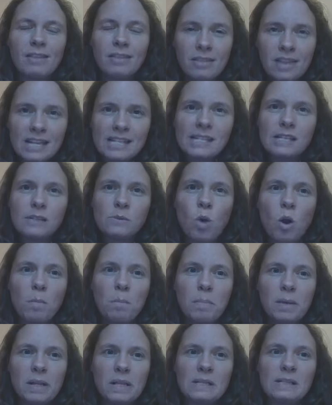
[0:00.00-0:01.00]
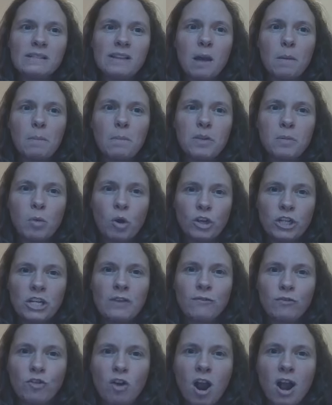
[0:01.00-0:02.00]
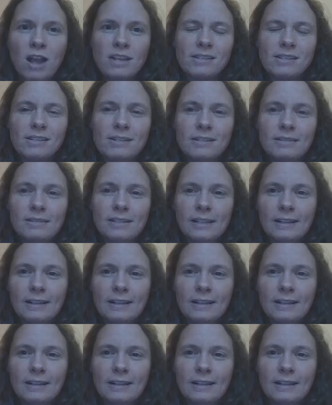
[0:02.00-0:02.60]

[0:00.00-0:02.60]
This is what builds up the body of Christ.